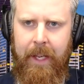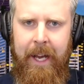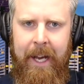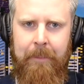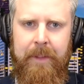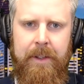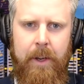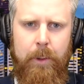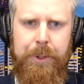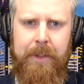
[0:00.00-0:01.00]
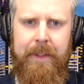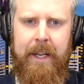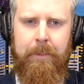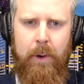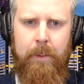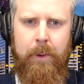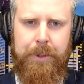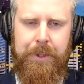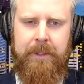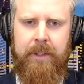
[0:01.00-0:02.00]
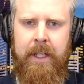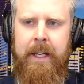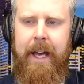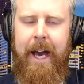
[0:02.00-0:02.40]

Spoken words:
The notion that a pro-abortion